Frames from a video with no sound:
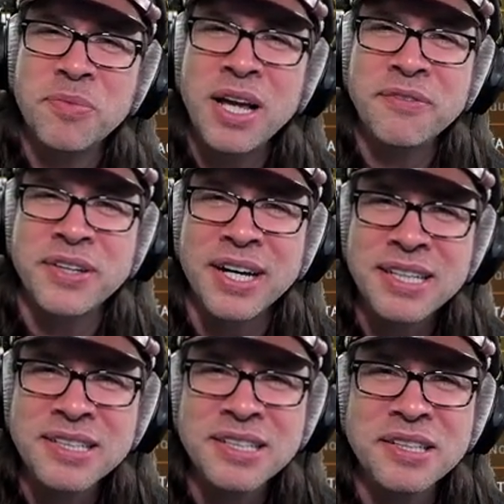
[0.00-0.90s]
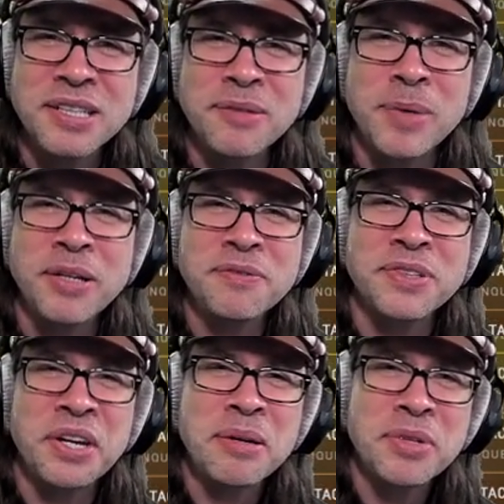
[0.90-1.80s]
have gotten in the amount of
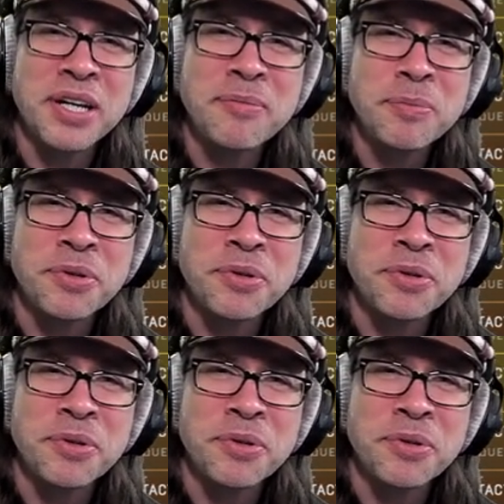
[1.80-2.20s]
time that I've been